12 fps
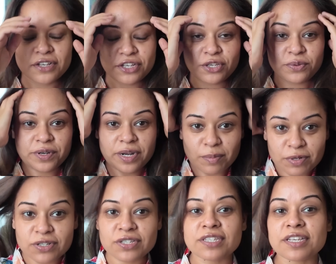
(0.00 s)
you were able
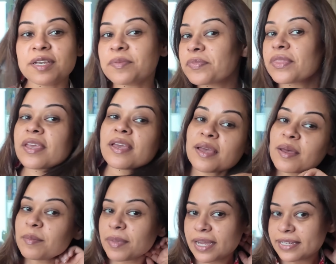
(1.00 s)
to see.
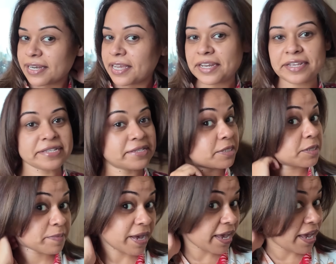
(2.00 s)
But ladies,
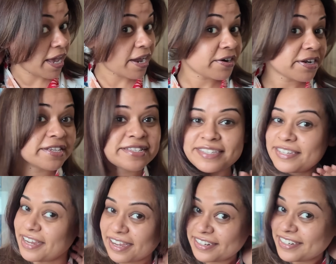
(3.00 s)
my hair is
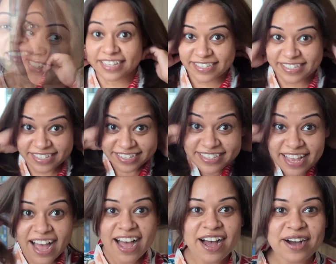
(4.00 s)
done. This is
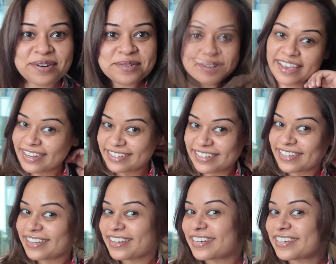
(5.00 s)
how I get
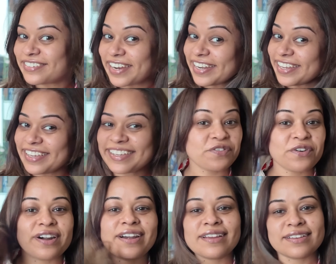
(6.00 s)
ready
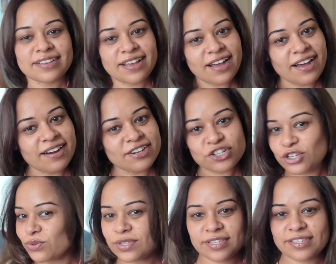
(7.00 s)
for our
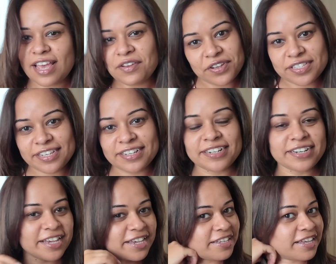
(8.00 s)
shoots every single
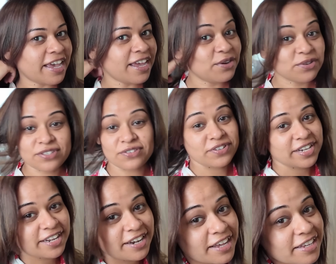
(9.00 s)
day. Hair looks
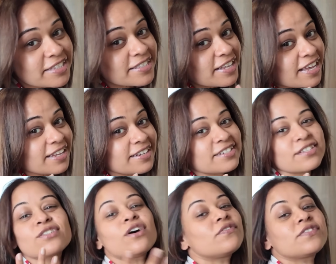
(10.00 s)
really nice and
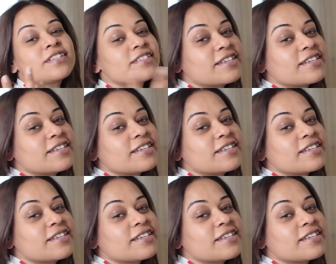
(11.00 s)
soft and